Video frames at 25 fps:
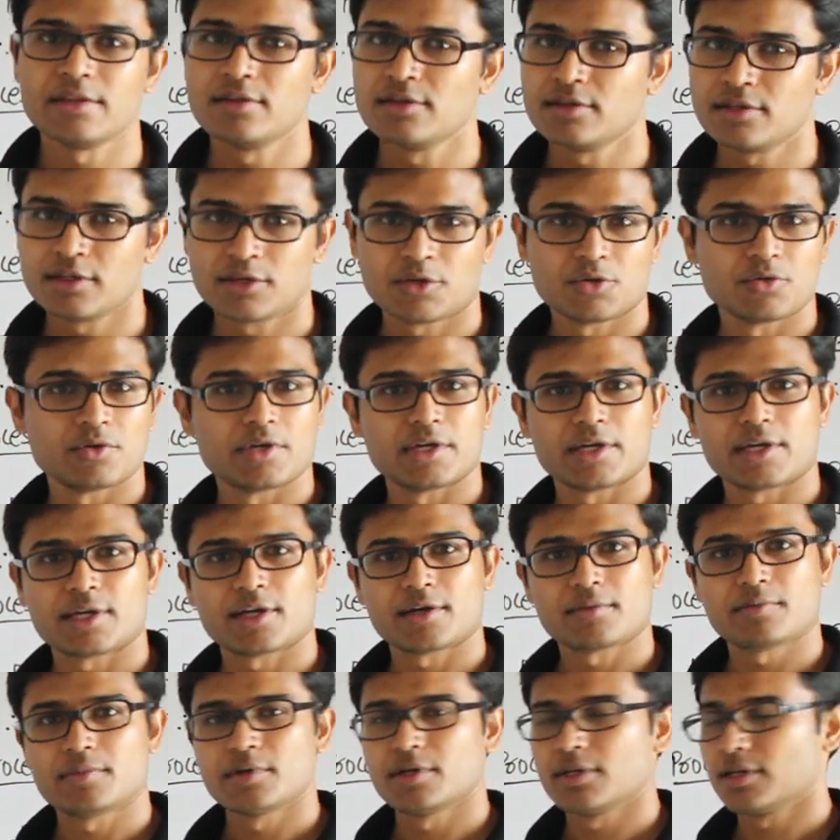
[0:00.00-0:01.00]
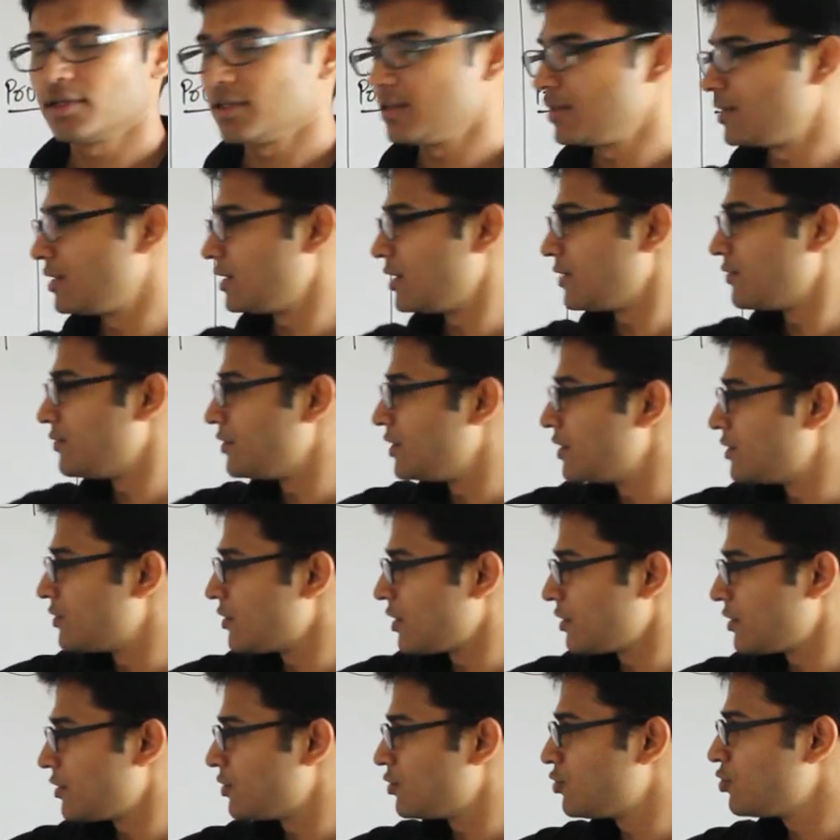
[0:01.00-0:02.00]
Anything you take up, if
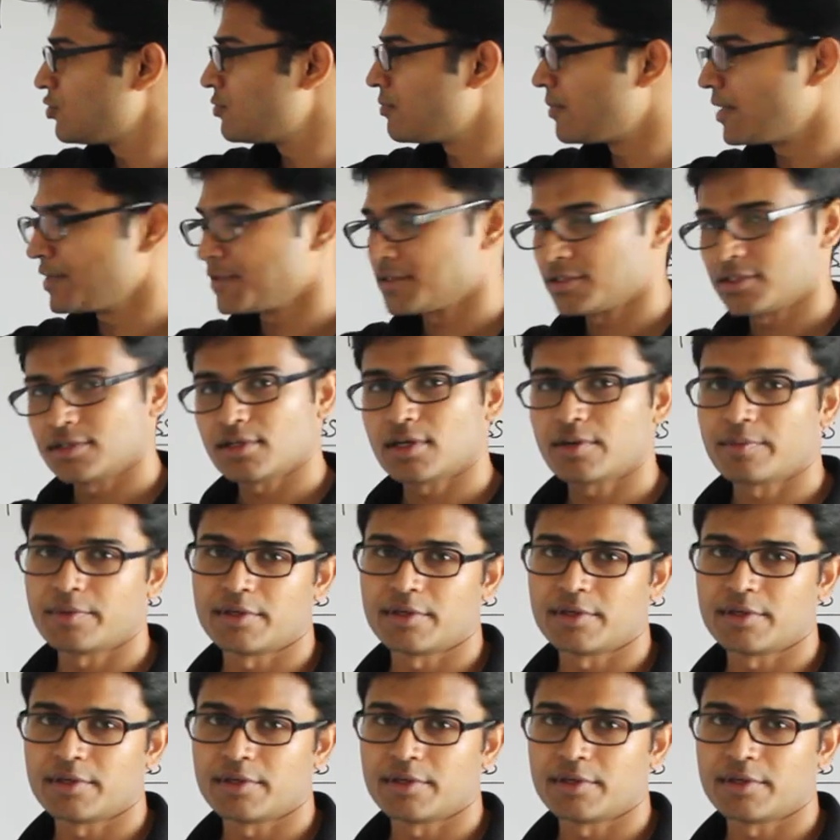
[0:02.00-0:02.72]
these are the two must,